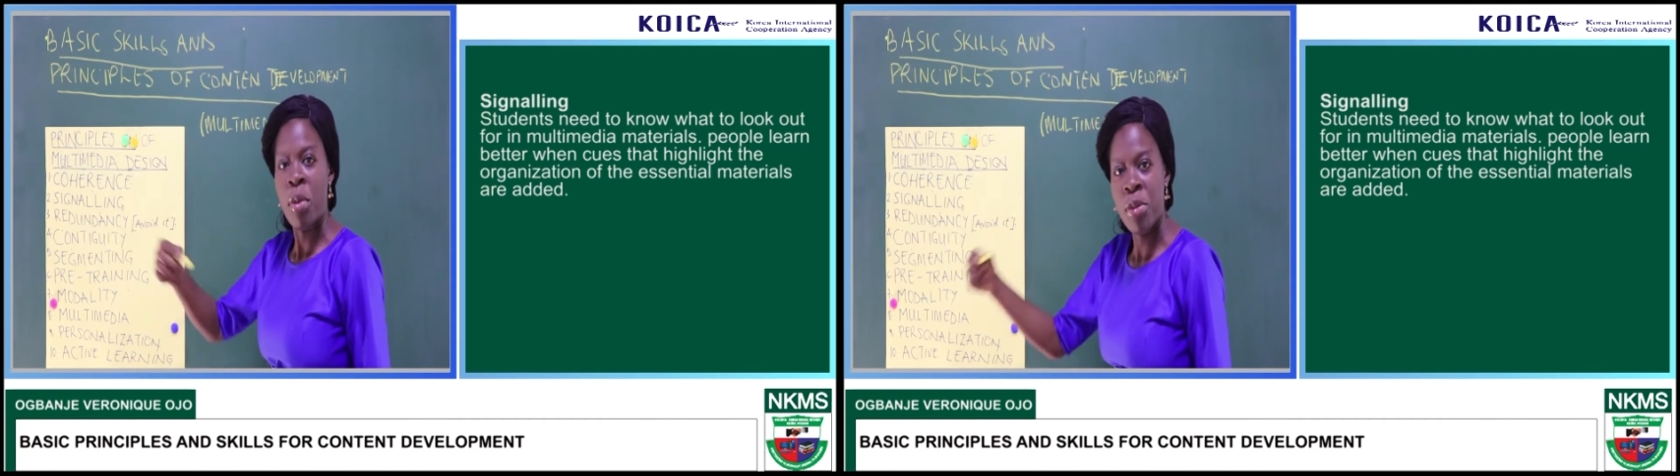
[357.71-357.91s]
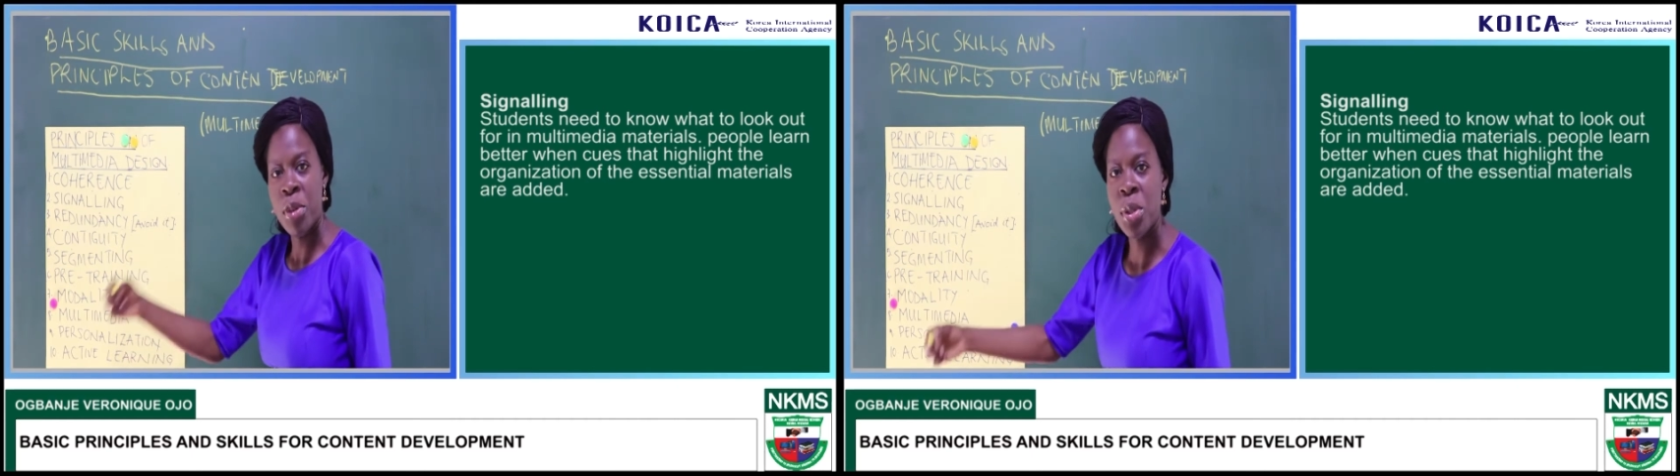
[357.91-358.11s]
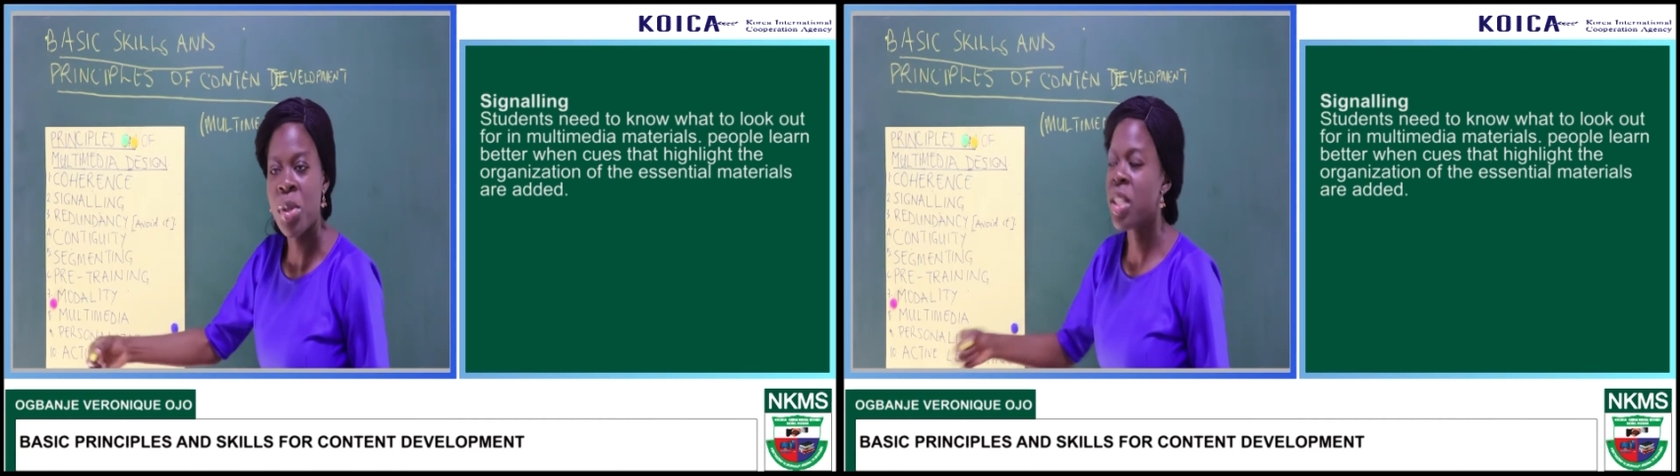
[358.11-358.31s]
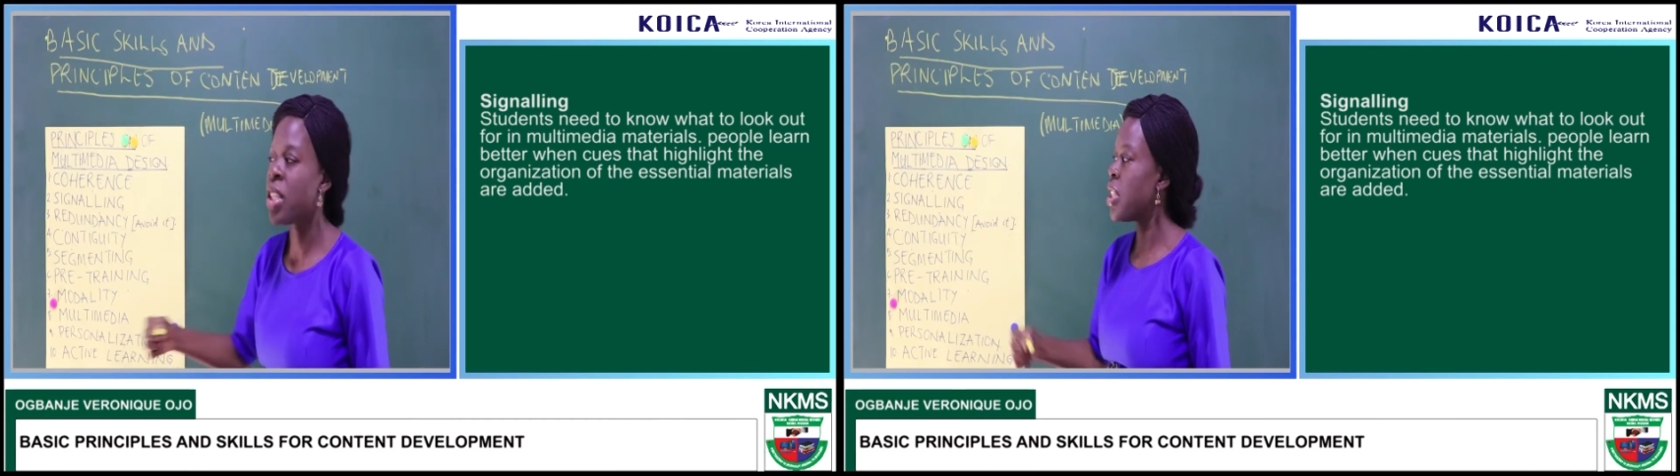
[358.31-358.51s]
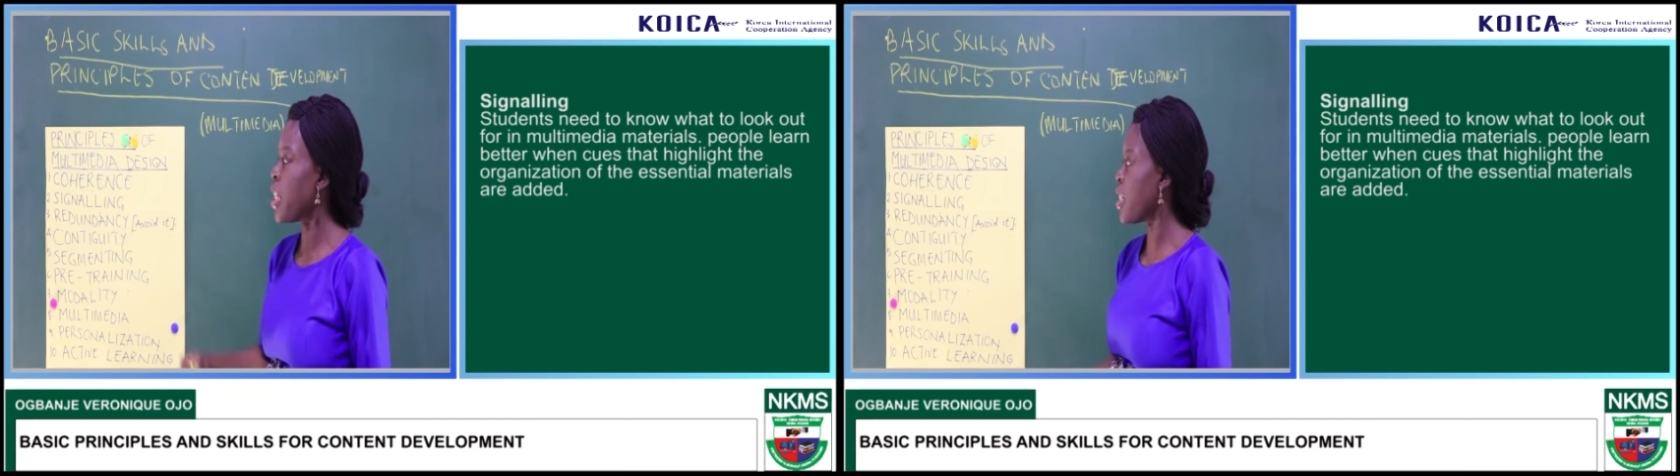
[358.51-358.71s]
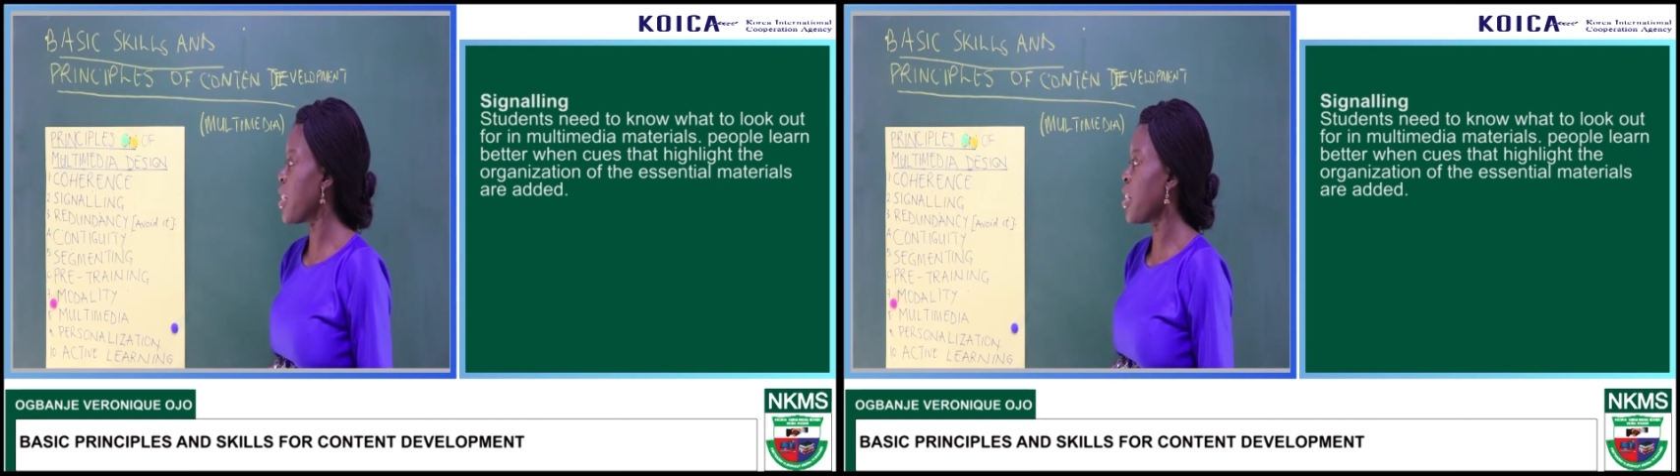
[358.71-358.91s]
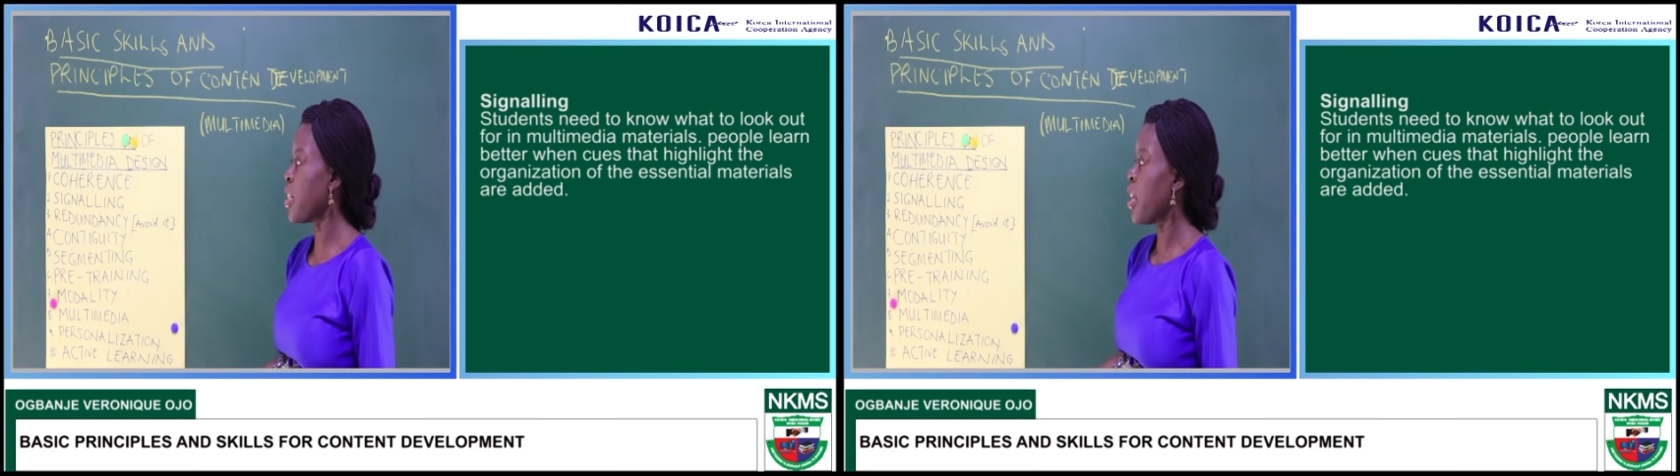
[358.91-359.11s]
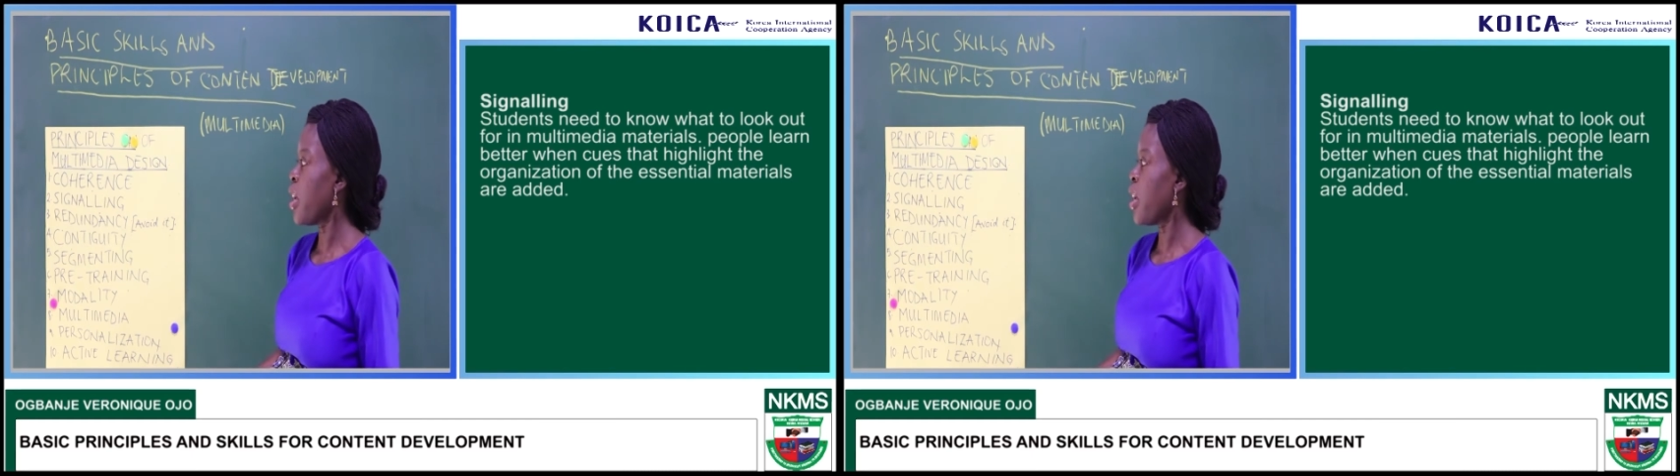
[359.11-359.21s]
photosynthesis.